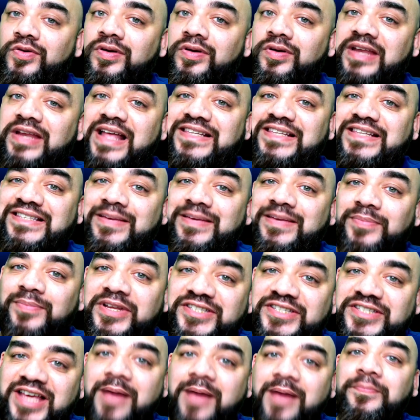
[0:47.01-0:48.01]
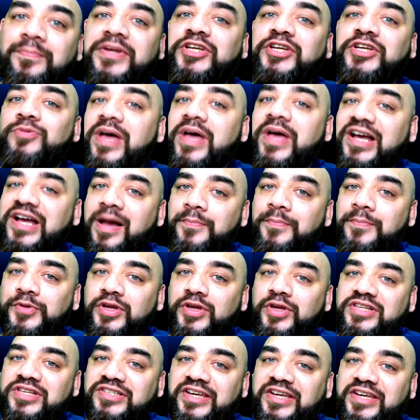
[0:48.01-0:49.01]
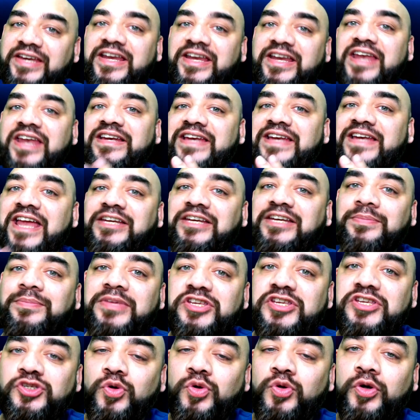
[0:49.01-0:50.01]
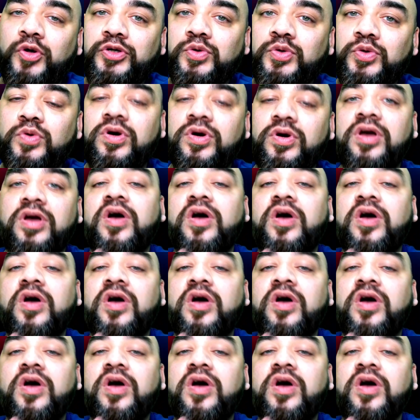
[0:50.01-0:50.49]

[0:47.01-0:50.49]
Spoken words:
let's simply jump into my computer screen and let me show you